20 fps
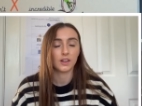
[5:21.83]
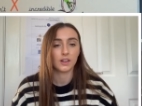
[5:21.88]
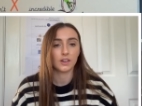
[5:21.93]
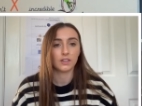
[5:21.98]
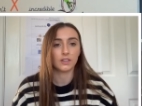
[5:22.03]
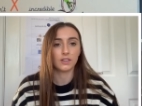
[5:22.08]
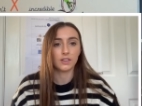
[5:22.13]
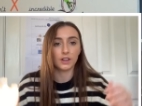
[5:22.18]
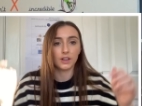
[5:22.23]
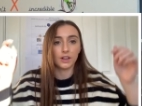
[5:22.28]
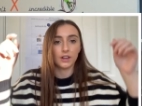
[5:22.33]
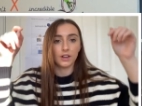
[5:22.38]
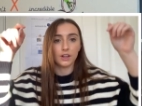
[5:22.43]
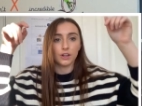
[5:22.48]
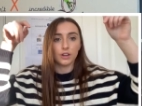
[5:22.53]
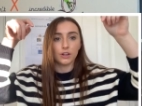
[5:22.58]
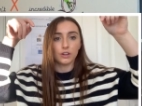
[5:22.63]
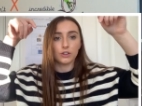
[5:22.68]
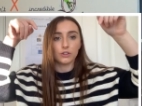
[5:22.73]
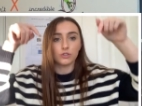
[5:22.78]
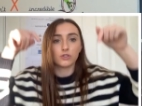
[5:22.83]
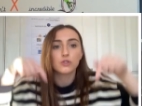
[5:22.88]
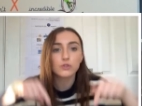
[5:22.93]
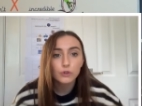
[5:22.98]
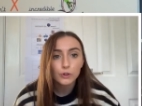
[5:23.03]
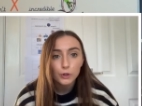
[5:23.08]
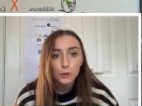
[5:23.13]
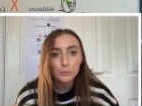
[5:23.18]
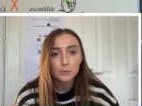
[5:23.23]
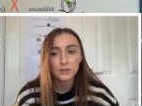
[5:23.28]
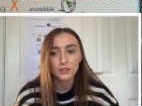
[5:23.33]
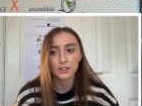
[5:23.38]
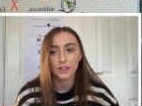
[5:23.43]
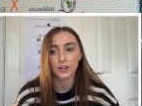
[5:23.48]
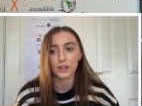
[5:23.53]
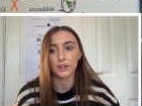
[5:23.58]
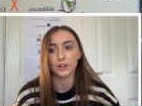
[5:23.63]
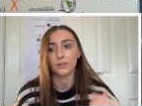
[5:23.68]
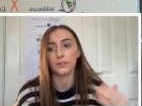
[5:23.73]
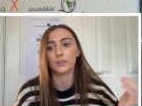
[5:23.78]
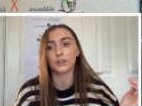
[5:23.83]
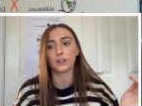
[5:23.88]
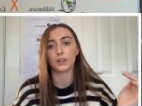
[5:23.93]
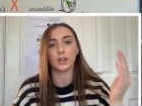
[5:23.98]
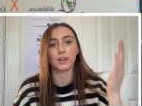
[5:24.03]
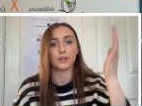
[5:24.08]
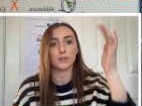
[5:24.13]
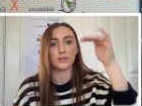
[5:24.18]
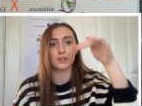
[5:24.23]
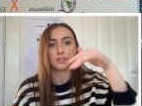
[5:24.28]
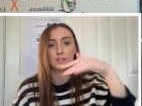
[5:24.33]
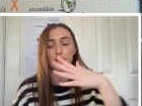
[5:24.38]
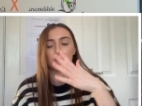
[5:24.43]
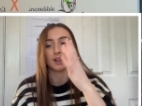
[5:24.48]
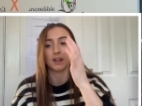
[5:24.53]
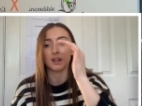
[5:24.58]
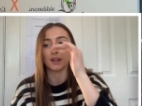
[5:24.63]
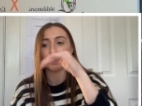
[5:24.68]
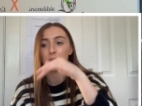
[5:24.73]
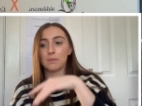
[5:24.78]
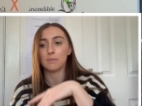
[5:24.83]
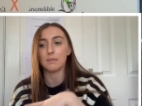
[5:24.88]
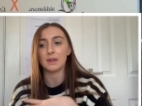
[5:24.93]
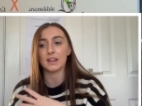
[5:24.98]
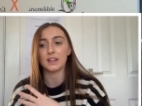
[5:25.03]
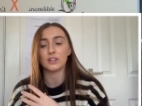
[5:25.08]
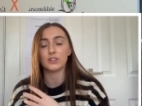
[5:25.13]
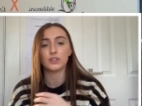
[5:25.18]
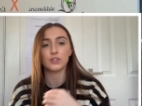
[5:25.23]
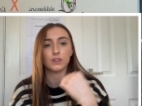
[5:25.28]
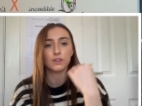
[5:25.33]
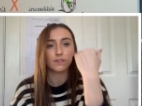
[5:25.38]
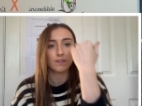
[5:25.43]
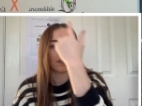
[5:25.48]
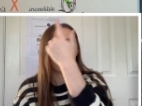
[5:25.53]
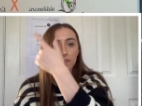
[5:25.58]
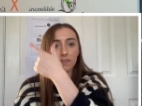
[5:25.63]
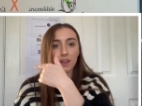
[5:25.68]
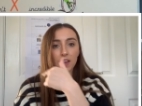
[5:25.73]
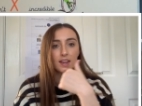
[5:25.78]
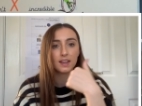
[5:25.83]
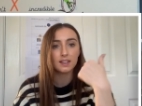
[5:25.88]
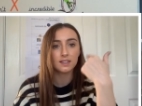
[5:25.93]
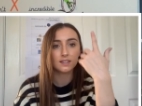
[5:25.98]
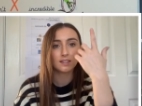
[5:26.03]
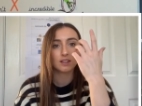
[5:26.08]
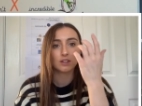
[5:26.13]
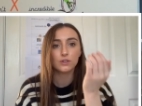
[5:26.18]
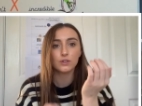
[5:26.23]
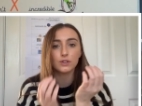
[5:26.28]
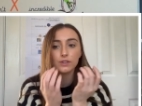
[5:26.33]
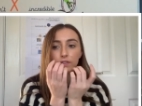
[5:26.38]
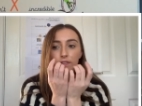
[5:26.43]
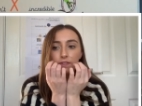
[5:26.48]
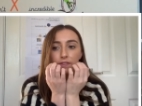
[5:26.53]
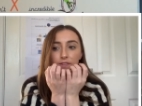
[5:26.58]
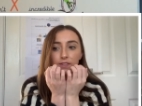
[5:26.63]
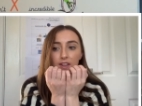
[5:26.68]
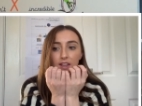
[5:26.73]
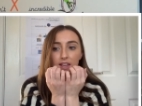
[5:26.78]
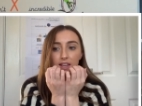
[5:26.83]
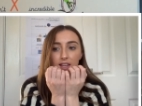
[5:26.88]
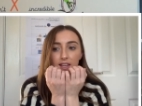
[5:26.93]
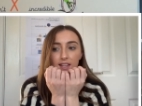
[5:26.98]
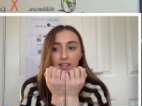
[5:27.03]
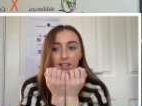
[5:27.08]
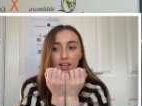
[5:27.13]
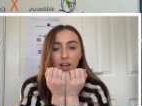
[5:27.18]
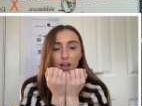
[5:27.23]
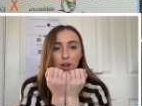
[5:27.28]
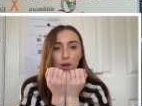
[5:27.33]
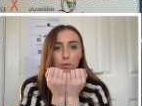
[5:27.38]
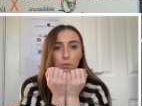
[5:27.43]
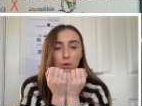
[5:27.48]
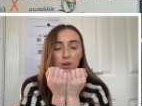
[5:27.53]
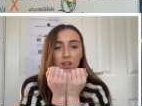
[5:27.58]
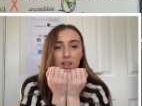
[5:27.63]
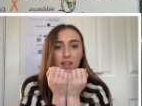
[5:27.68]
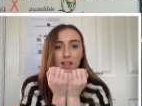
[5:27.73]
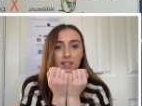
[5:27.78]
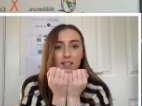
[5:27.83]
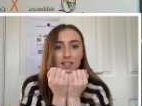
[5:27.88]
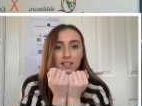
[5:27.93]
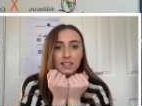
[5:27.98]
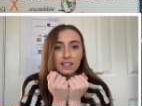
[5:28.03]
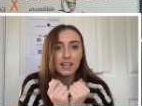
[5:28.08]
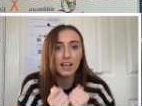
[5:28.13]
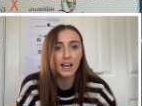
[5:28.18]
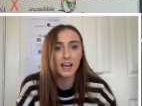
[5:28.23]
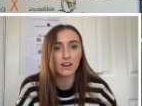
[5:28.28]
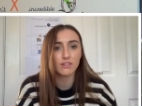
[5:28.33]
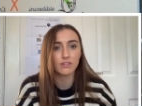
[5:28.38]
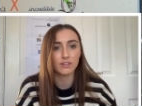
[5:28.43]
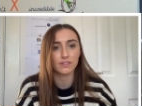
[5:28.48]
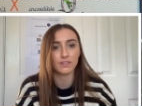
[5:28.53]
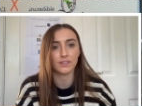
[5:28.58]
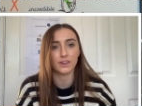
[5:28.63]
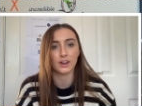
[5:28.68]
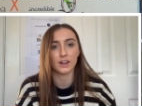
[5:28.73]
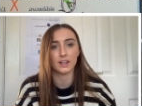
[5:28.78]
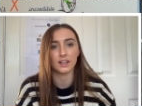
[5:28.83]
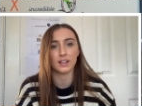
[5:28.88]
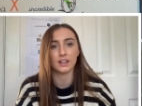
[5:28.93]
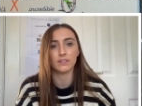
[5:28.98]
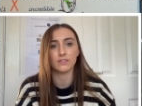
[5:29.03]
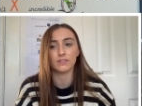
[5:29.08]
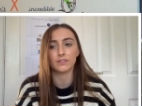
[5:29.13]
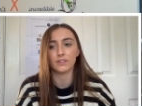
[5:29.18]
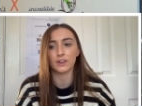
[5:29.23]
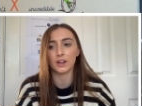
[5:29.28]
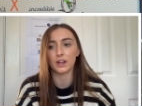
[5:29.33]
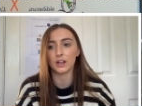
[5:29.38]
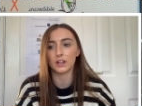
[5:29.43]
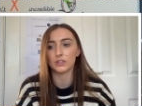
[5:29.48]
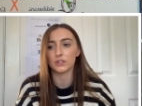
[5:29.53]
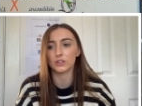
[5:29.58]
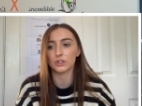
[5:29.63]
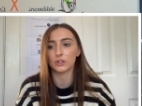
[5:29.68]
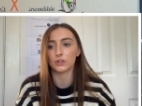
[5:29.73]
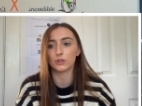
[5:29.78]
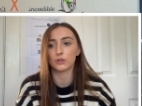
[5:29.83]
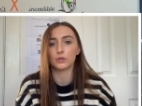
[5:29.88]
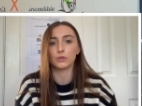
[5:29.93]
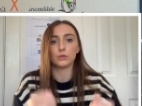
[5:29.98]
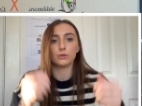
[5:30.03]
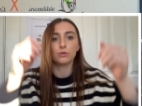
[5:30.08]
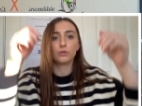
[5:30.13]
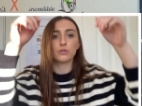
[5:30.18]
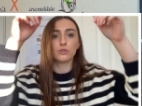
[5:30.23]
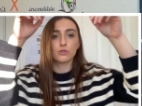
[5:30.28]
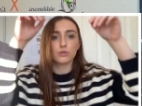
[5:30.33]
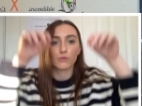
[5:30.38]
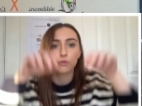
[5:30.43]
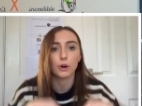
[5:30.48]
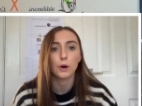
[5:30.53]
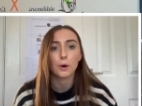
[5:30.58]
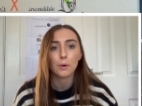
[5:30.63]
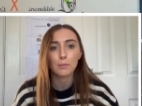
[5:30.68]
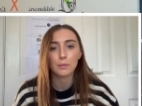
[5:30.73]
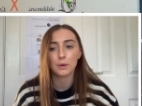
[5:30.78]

the Drop Zone coaster makes you face your fears with its terrifying vertical drop.